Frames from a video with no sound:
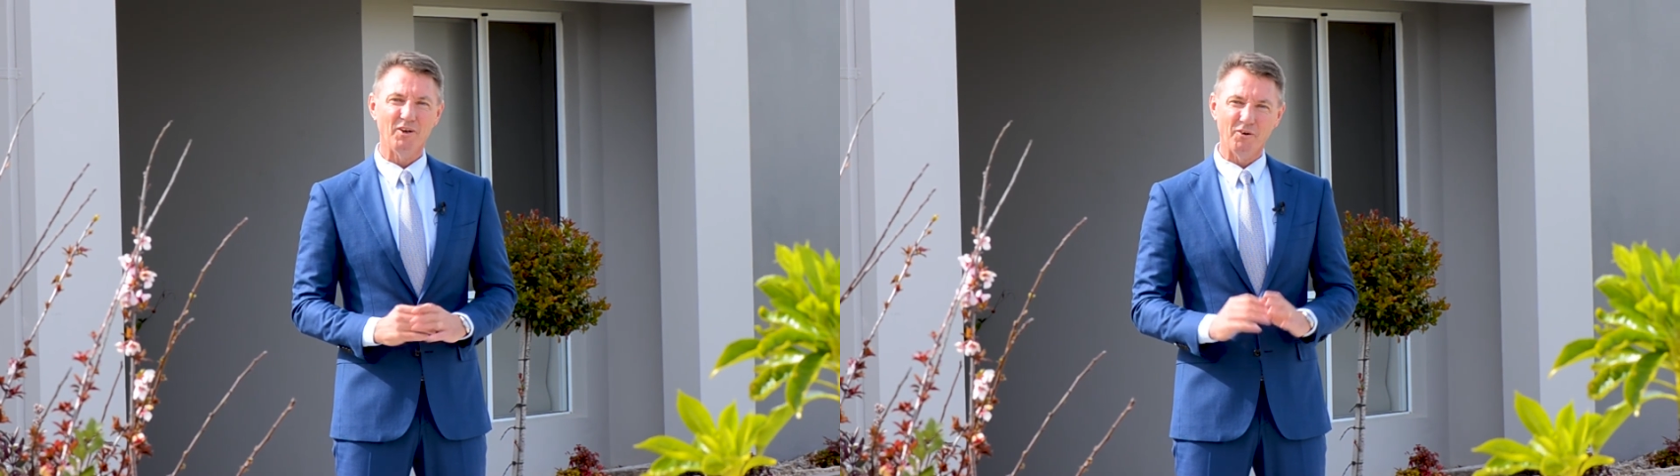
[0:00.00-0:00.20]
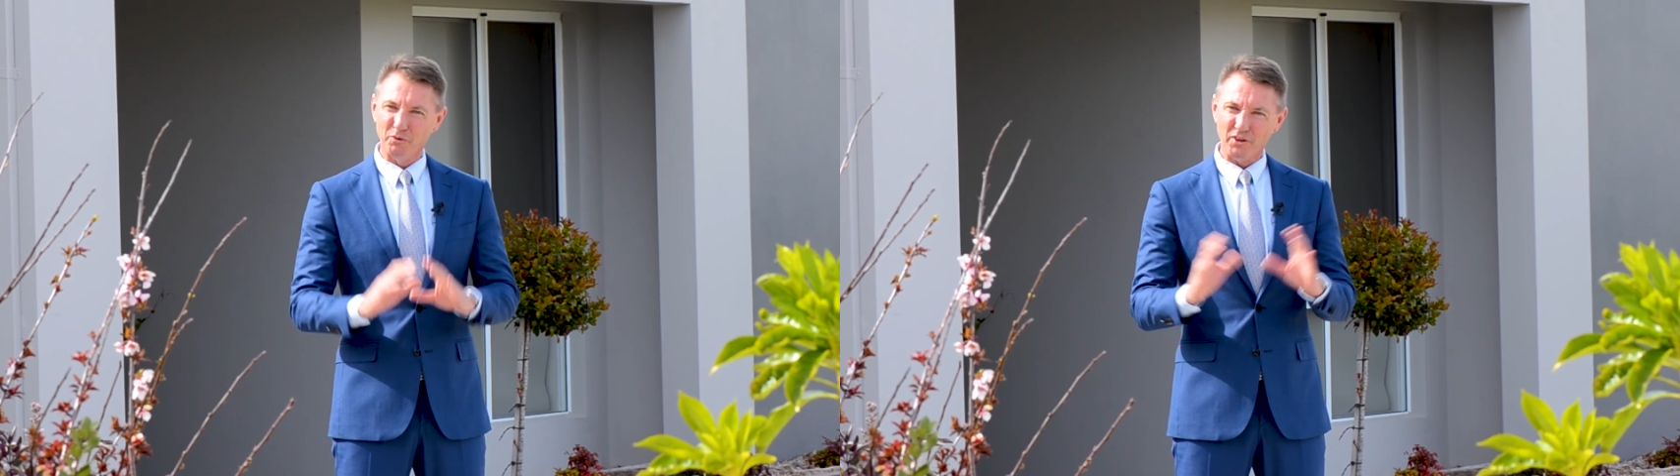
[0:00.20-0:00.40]

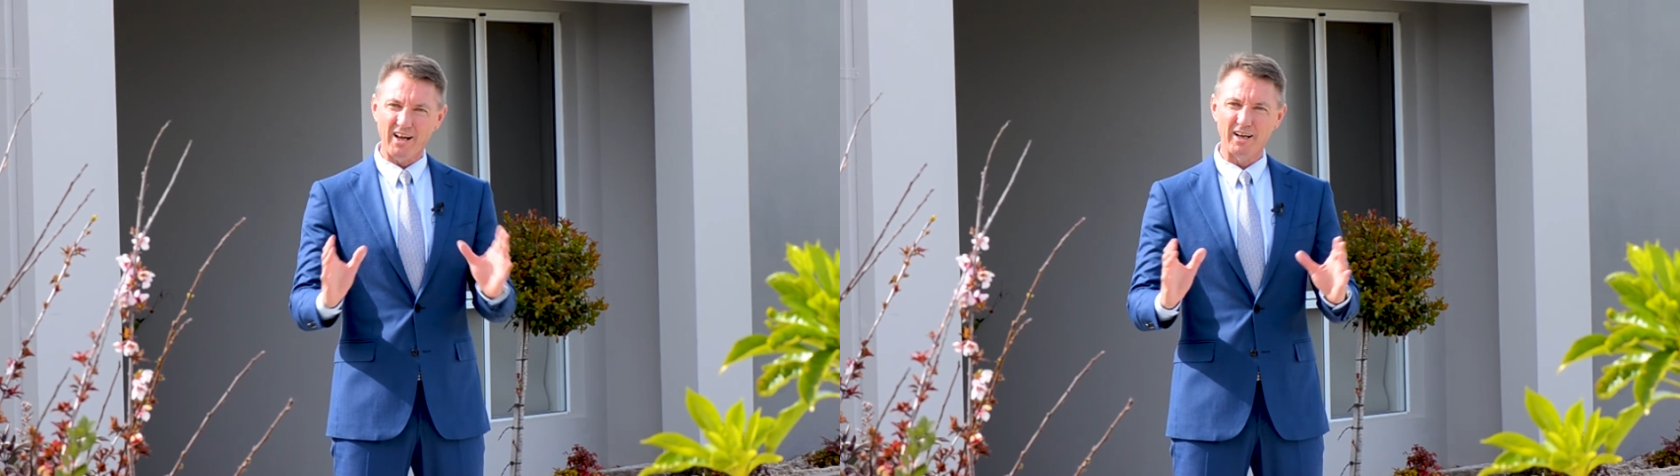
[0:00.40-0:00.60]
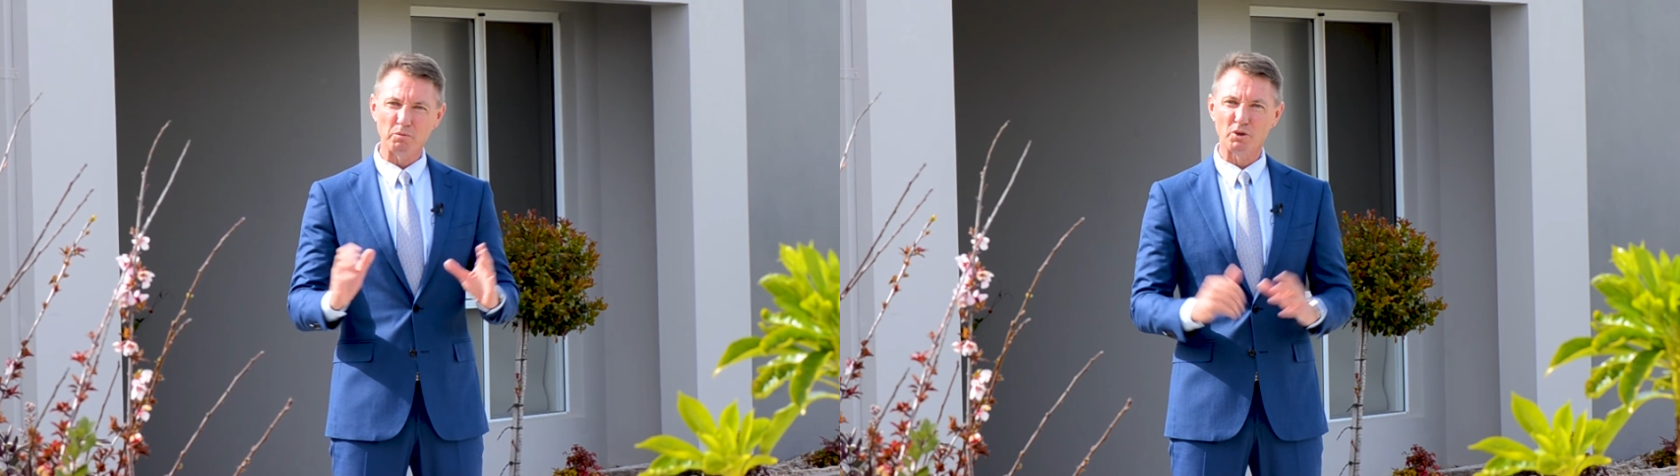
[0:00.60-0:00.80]
All the
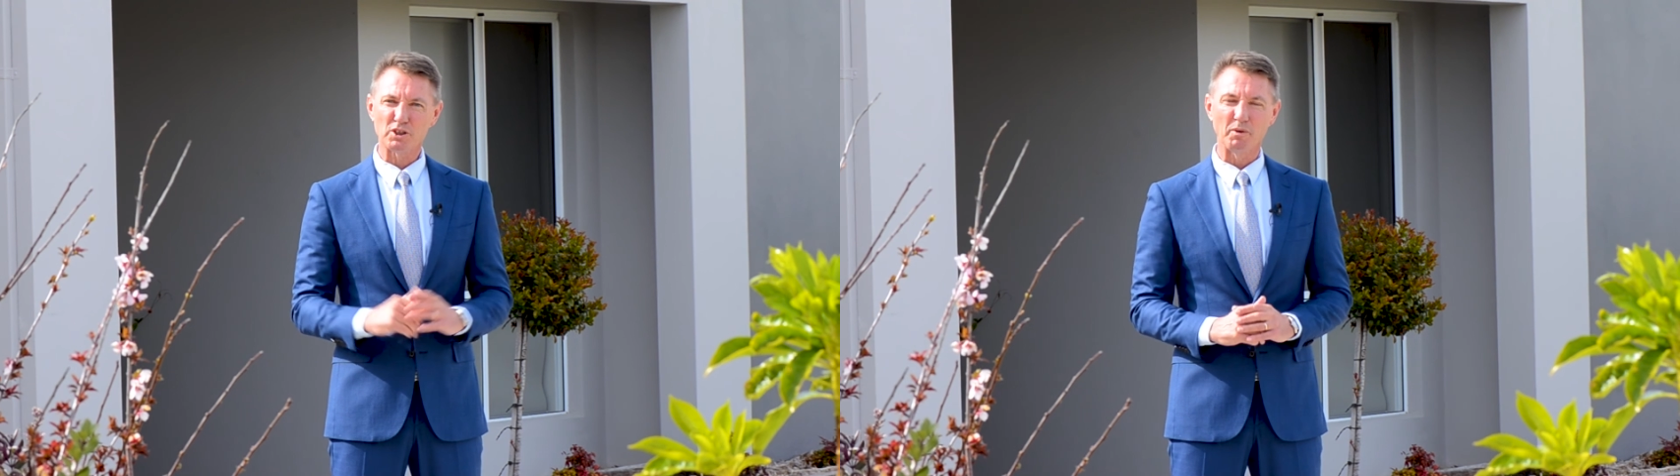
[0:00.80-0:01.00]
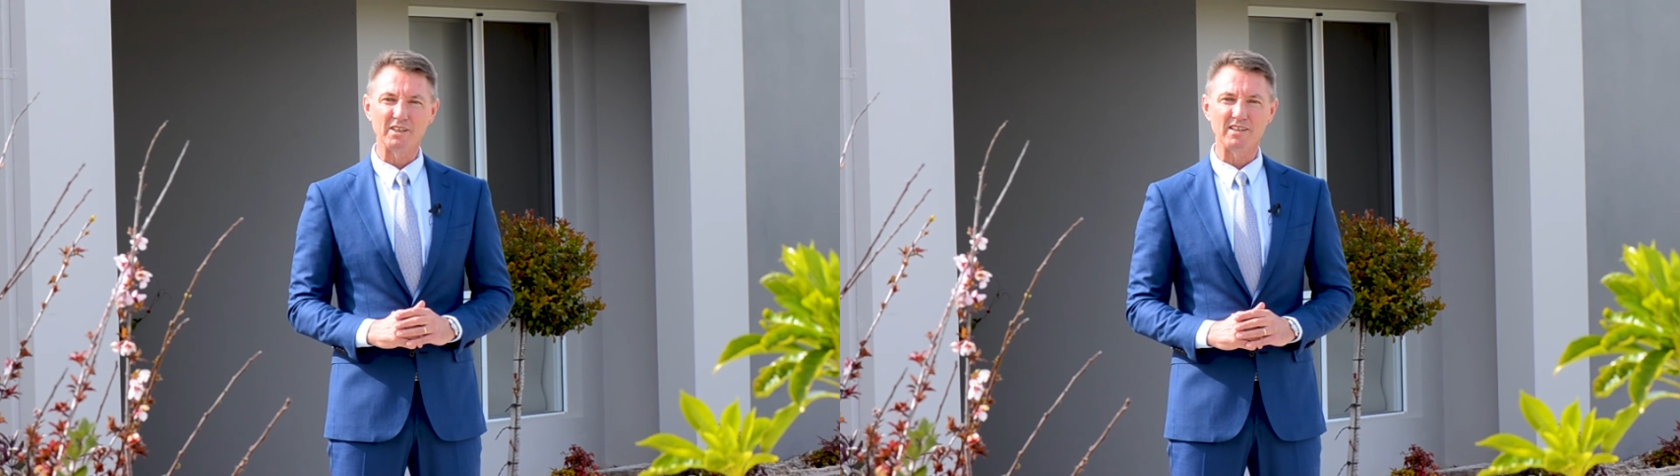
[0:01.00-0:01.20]
hard
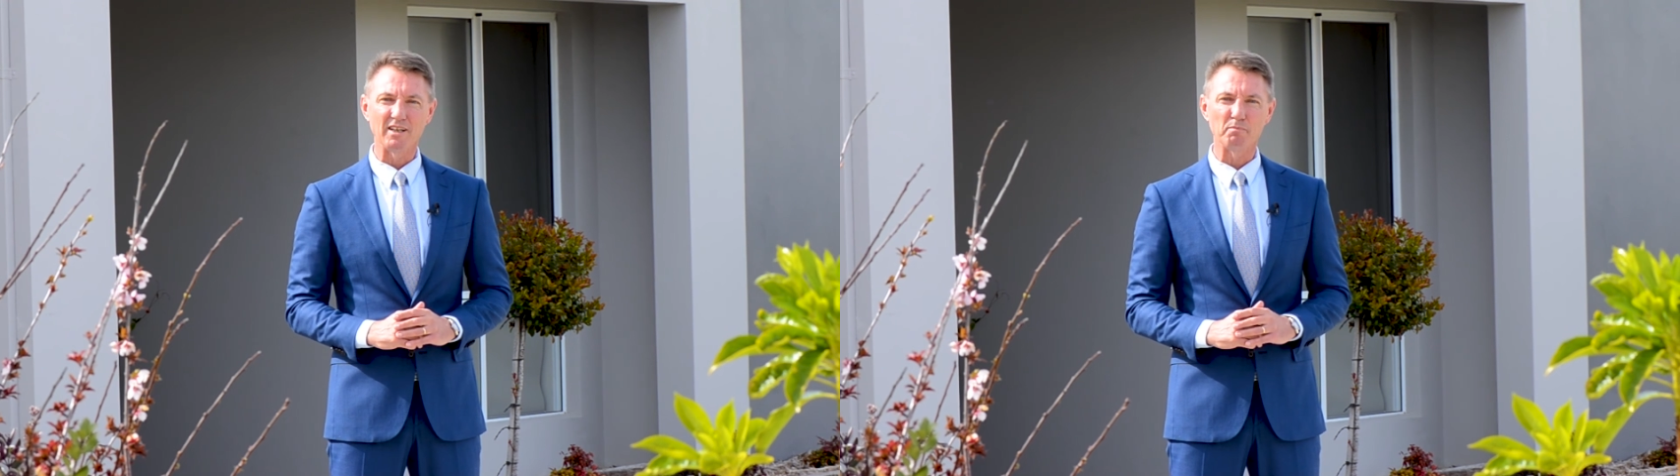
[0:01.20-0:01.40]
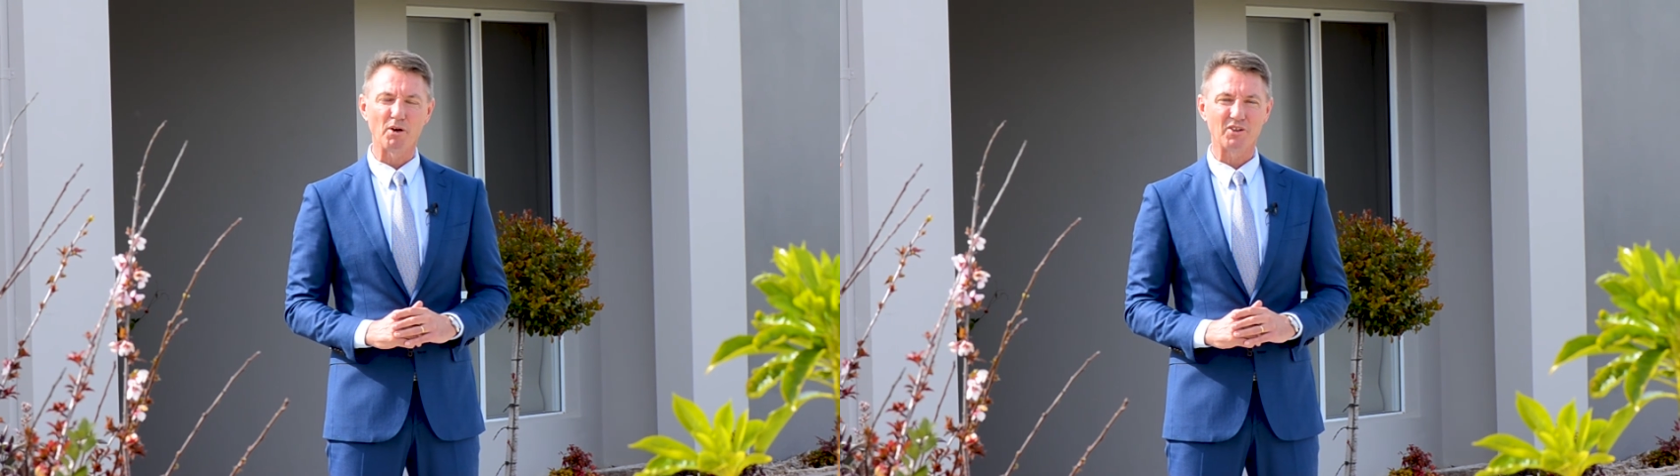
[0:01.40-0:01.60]
work's been
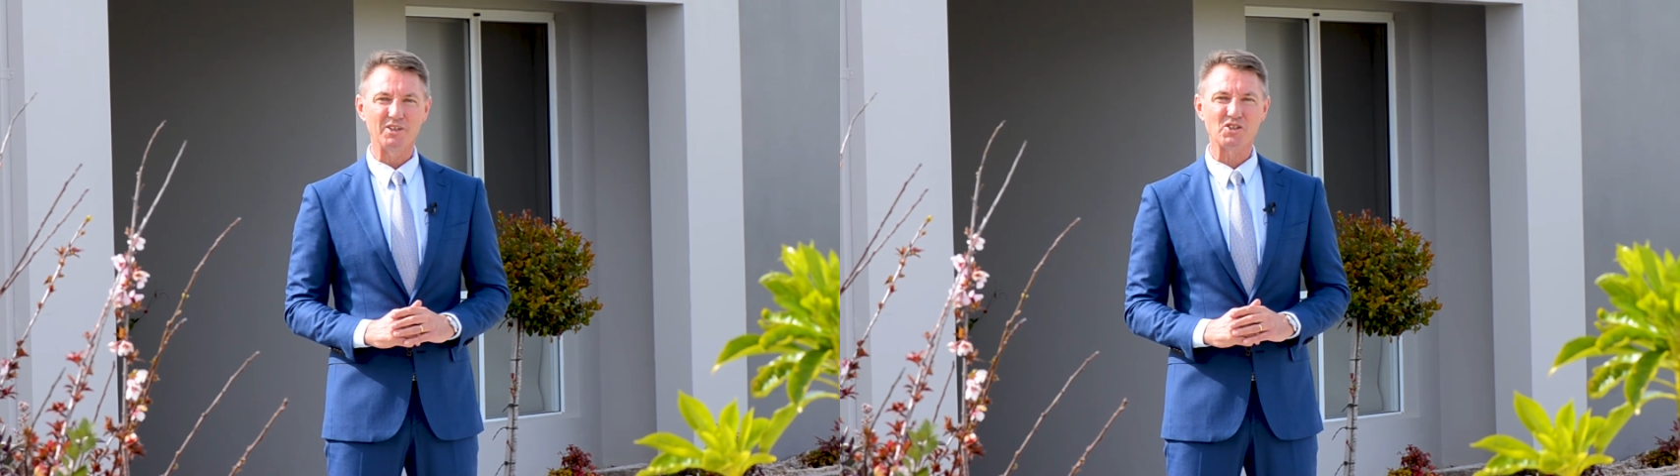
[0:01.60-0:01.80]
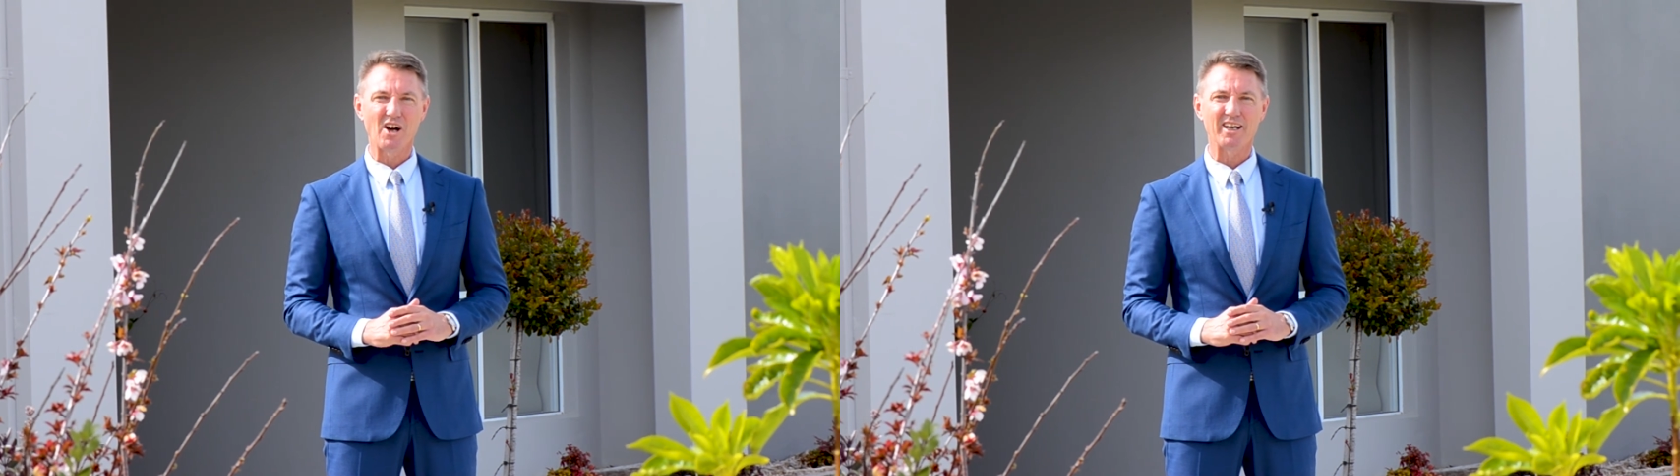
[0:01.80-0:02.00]
done both
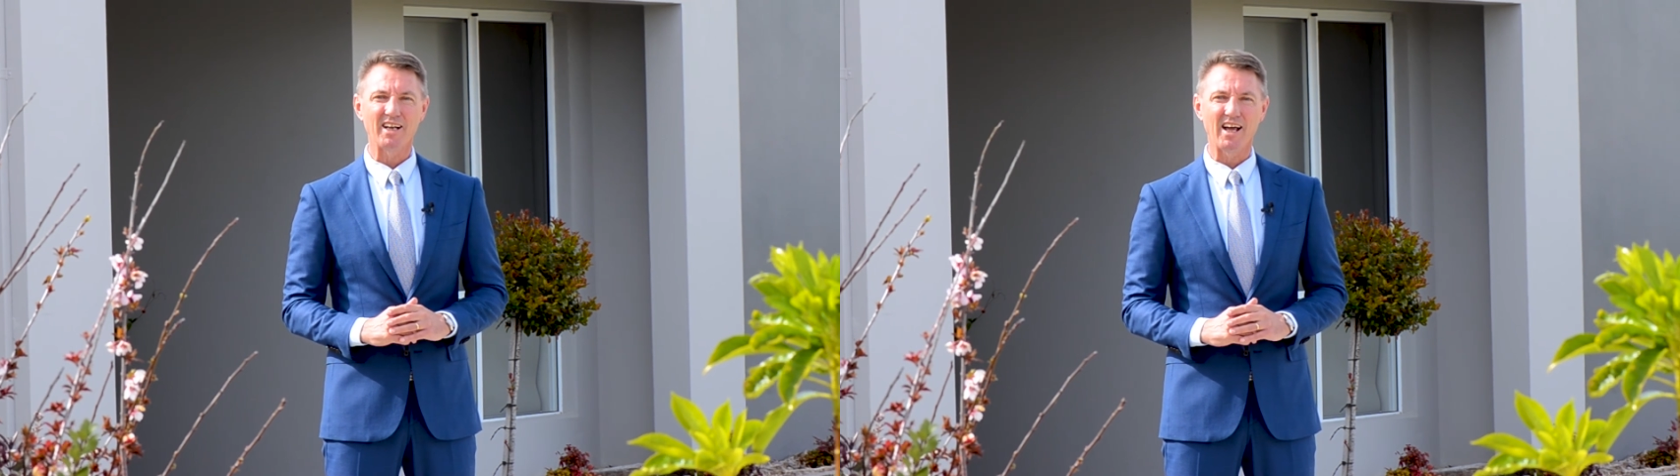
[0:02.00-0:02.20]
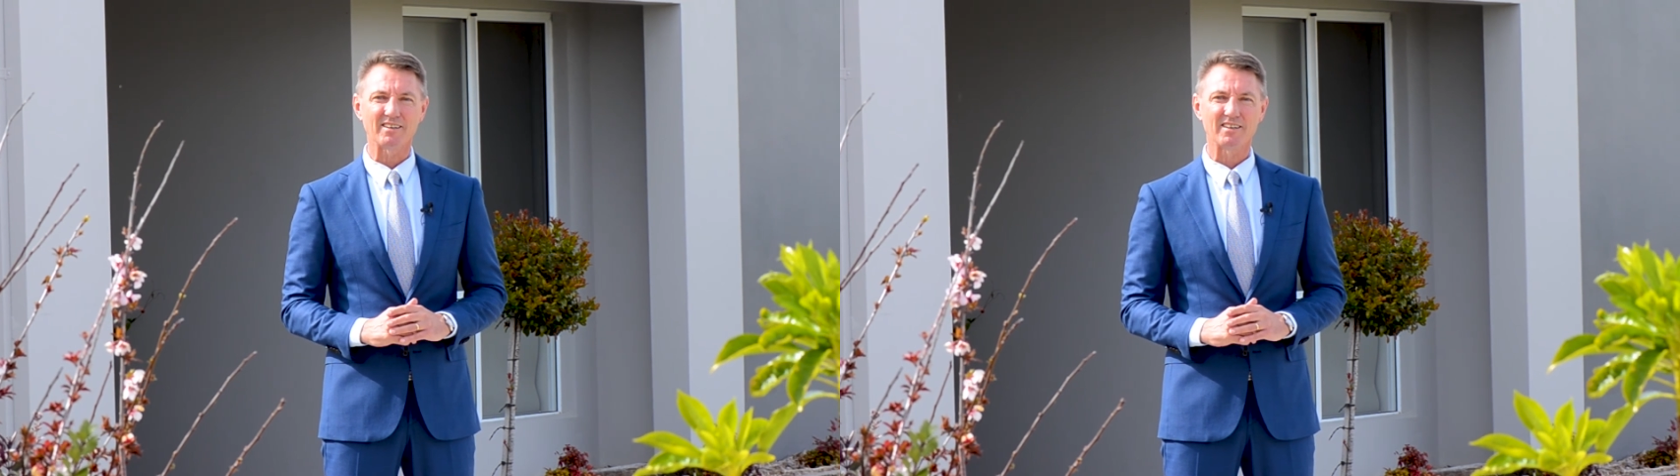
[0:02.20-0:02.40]
inside and
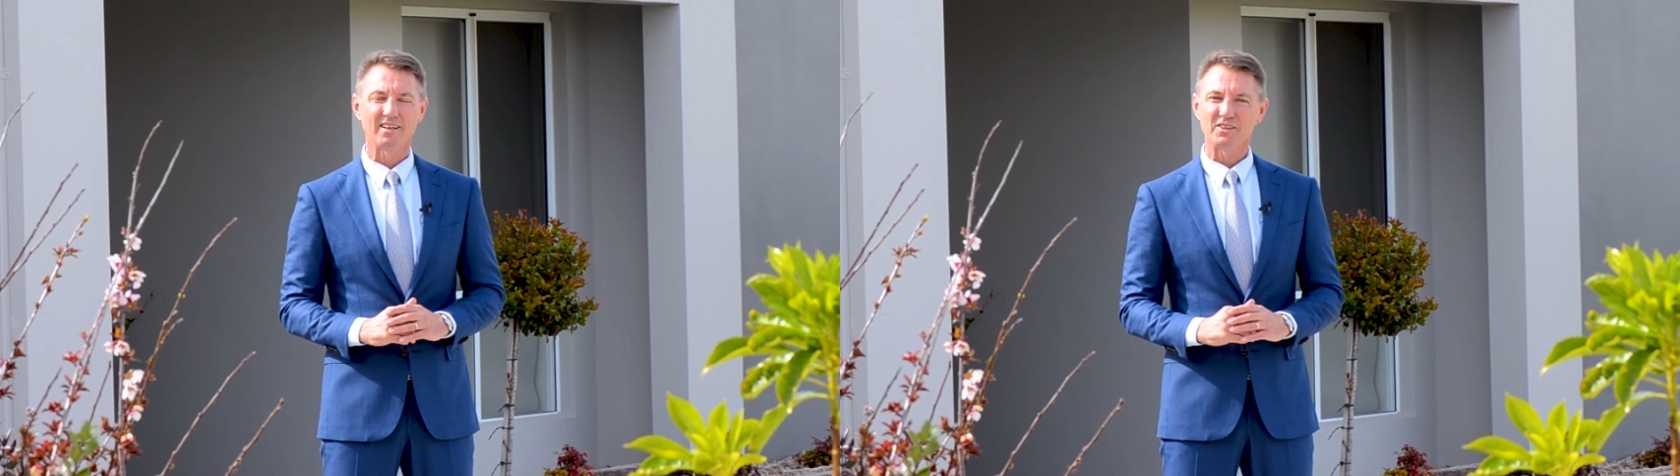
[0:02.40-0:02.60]
out,